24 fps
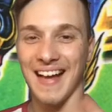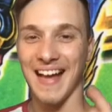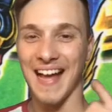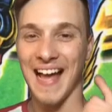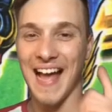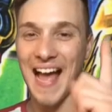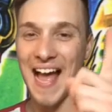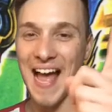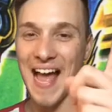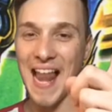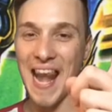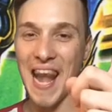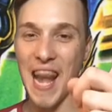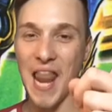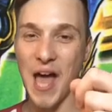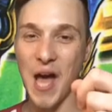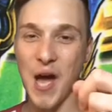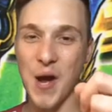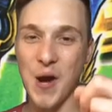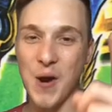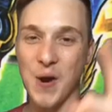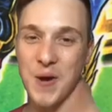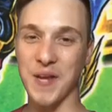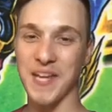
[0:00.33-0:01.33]

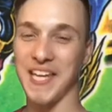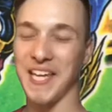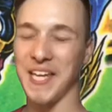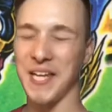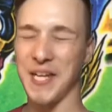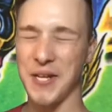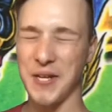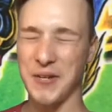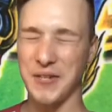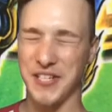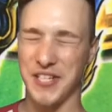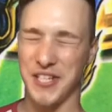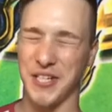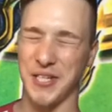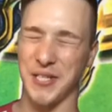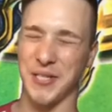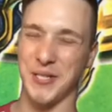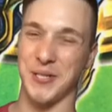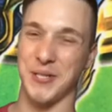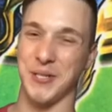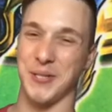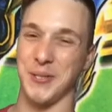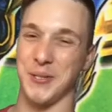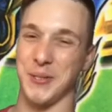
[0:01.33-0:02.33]
Hello
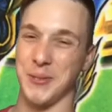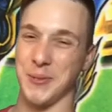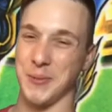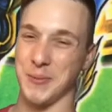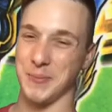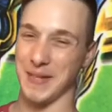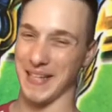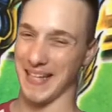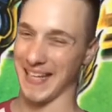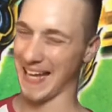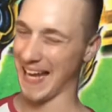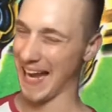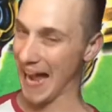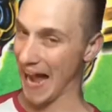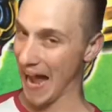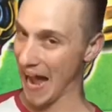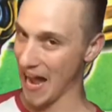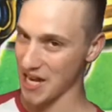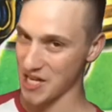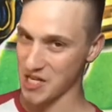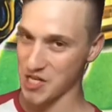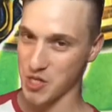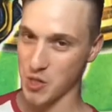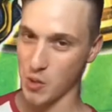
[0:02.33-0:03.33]
YouTube!
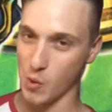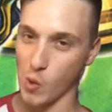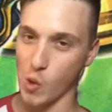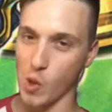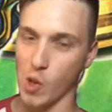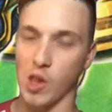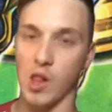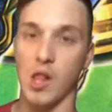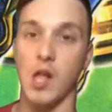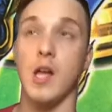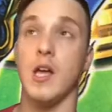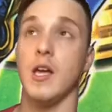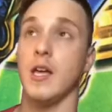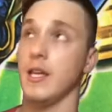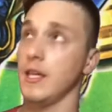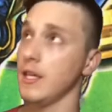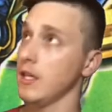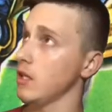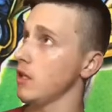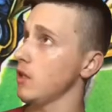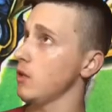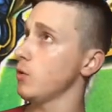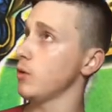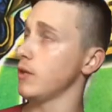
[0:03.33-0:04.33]
Casual
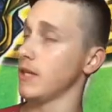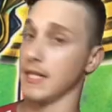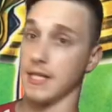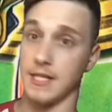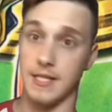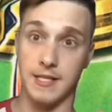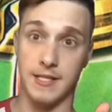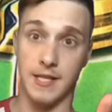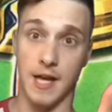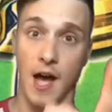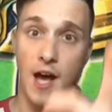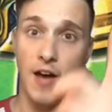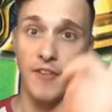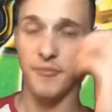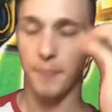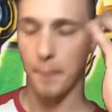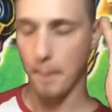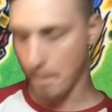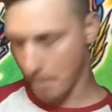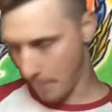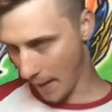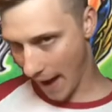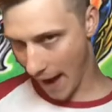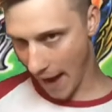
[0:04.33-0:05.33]
Yugi stuff
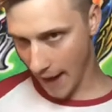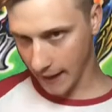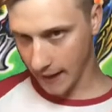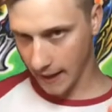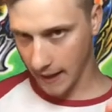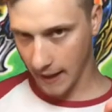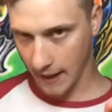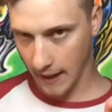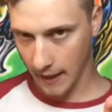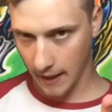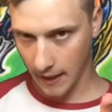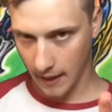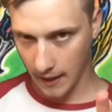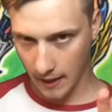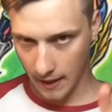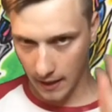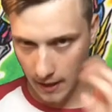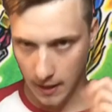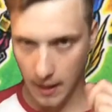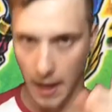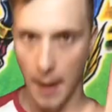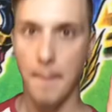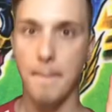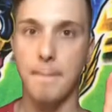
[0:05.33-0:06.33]
back!
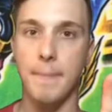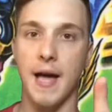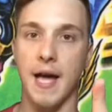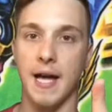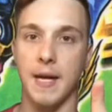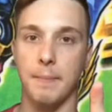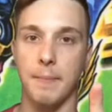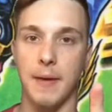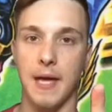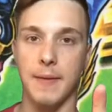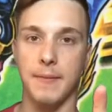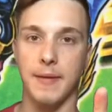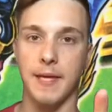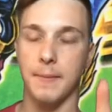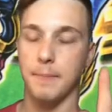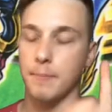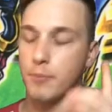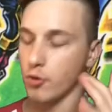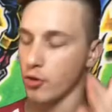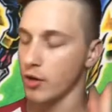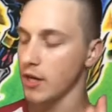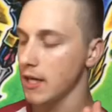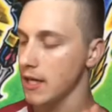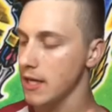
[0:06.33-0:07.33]
I'm back baby,
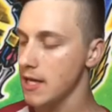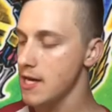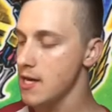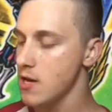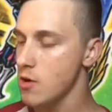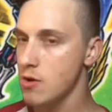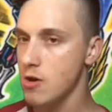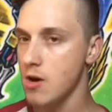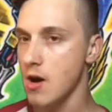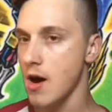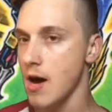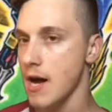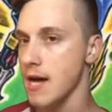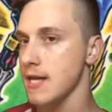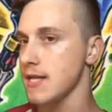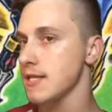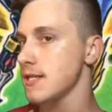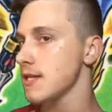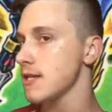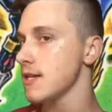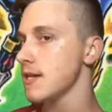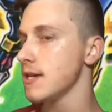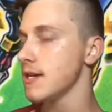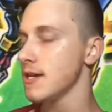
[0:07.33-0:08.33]
bringing you
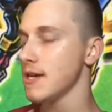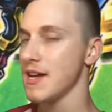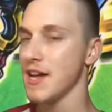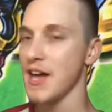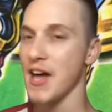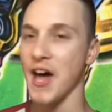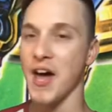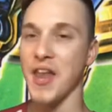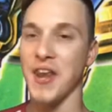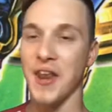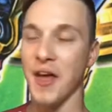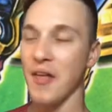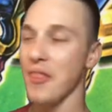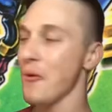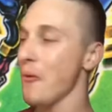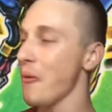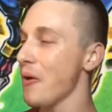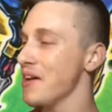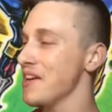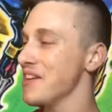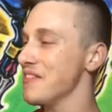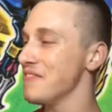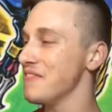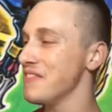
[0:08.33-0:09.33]
guys another
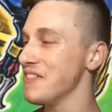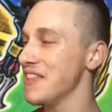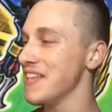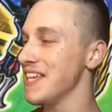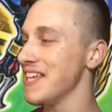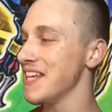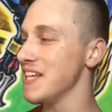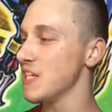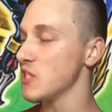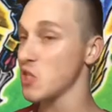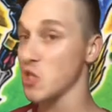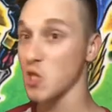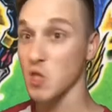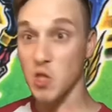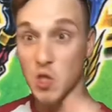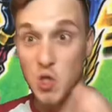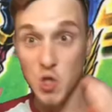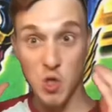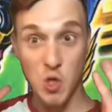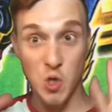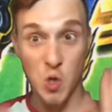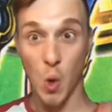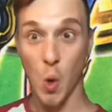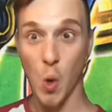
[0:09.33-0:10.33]
one of these
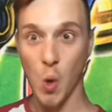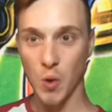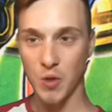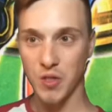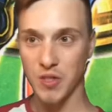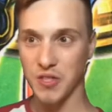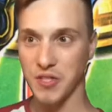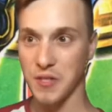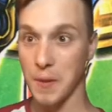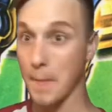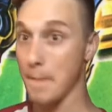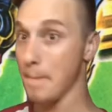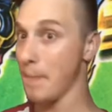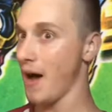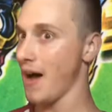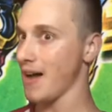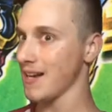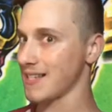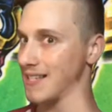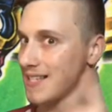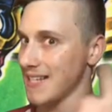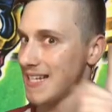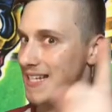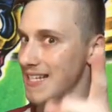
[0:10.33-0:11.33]
short
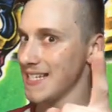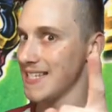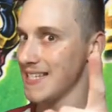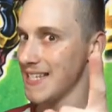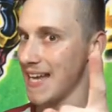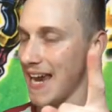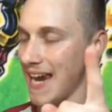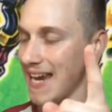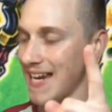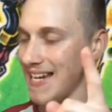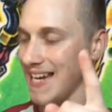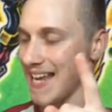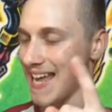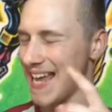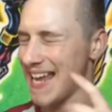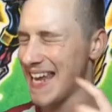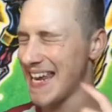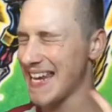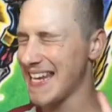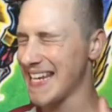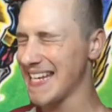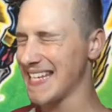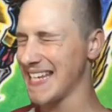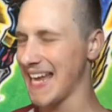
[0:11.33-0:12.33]
but insane,
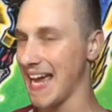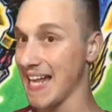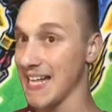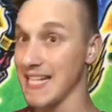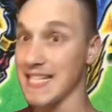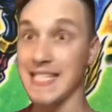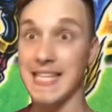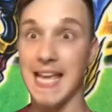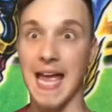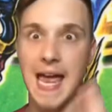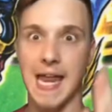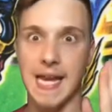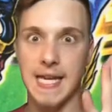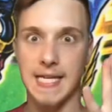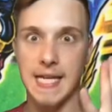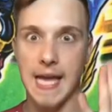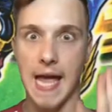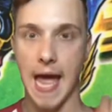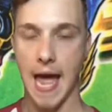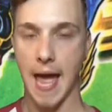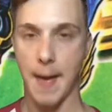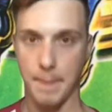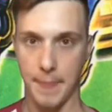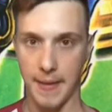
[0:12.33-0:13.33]
intense and
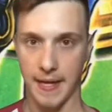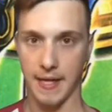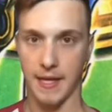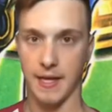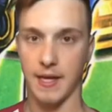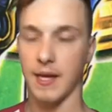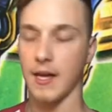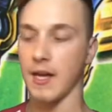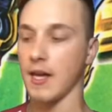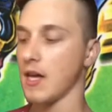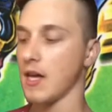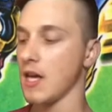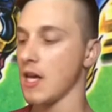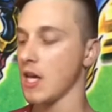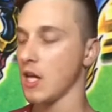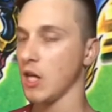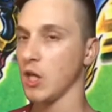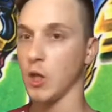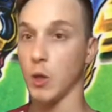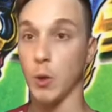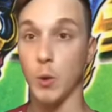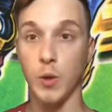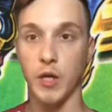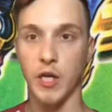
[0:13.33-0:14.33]
epic
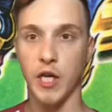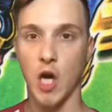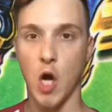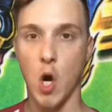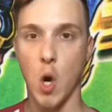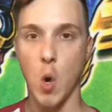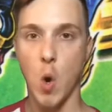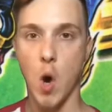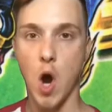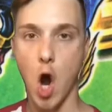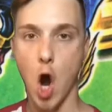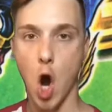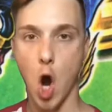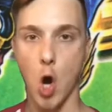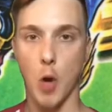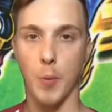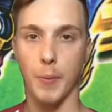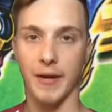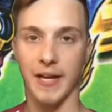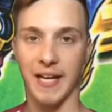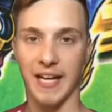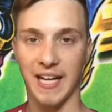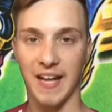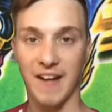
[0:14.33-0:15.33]
Yu-Gi-Oh!
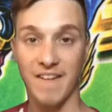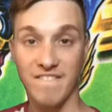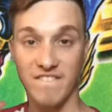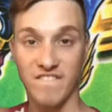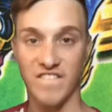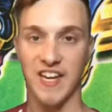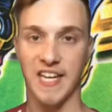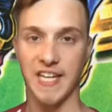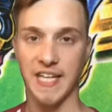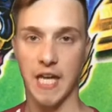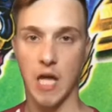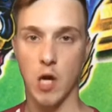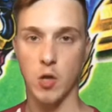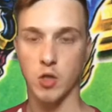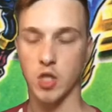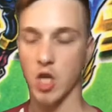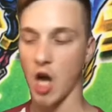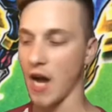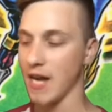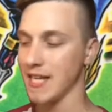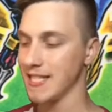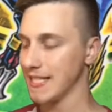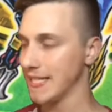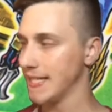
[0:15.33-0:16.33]
opening videos.
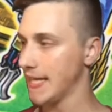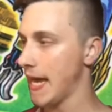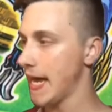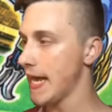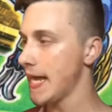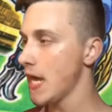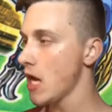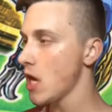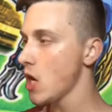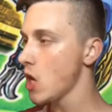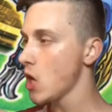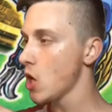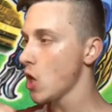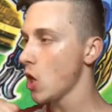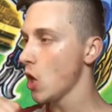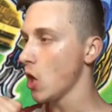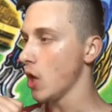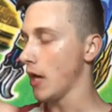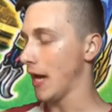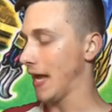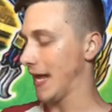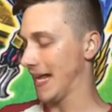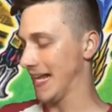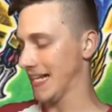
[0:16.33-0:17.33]
Guys, today
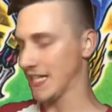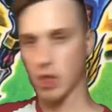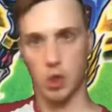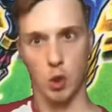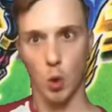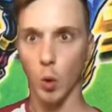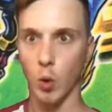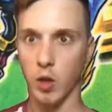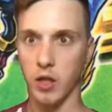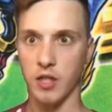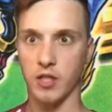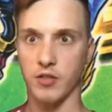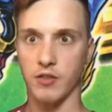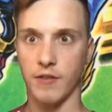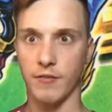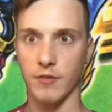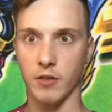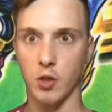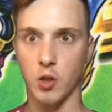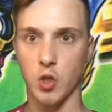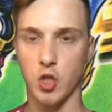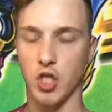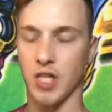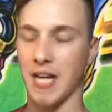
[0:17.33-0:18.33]
it's Duelist
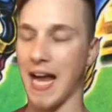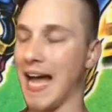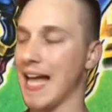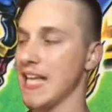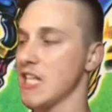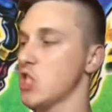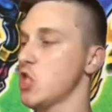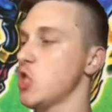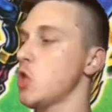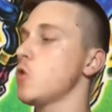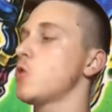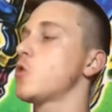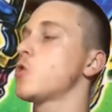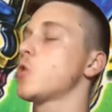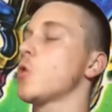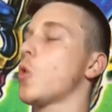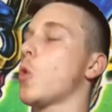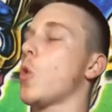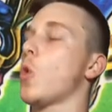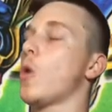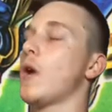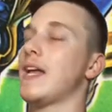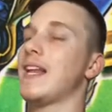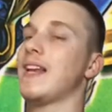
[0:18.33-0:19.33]
Revolution. As you
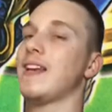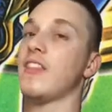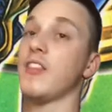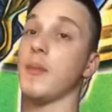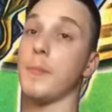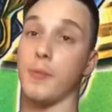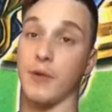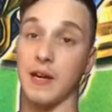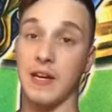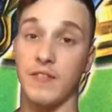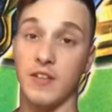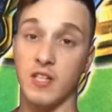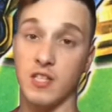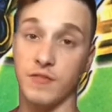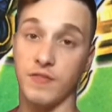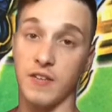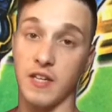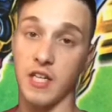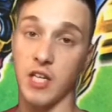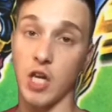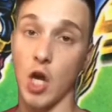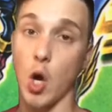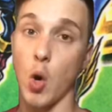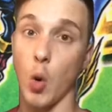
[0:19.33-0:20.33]
saw in the previous
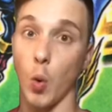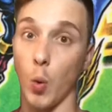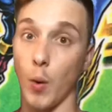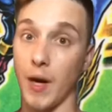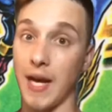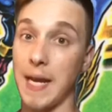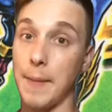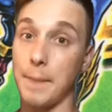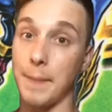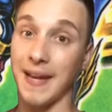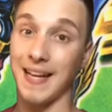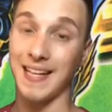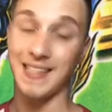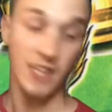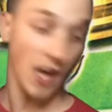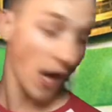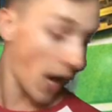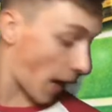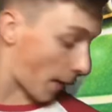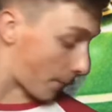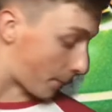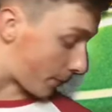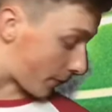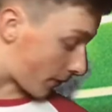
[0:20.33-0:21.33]
video, we picked
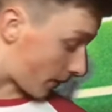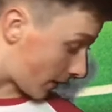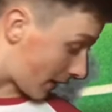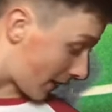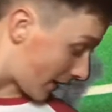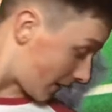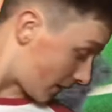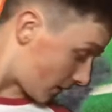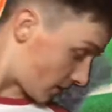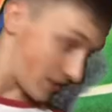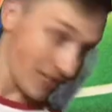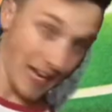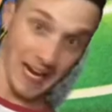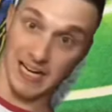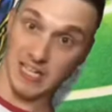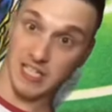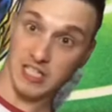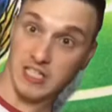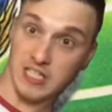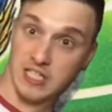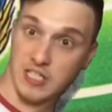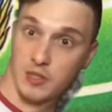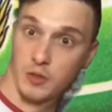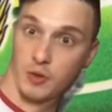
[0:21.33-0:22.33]
up, it's
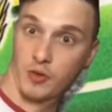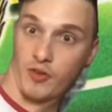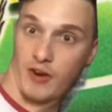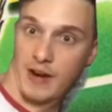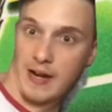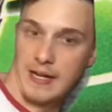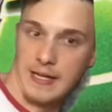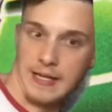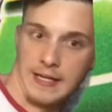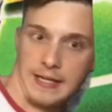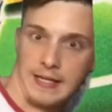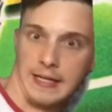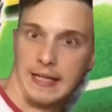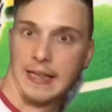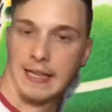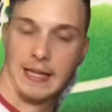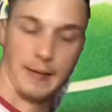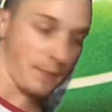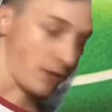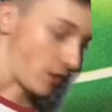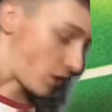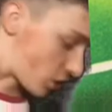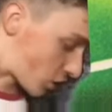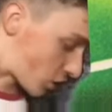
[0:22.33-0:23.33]
actually still right here, let me just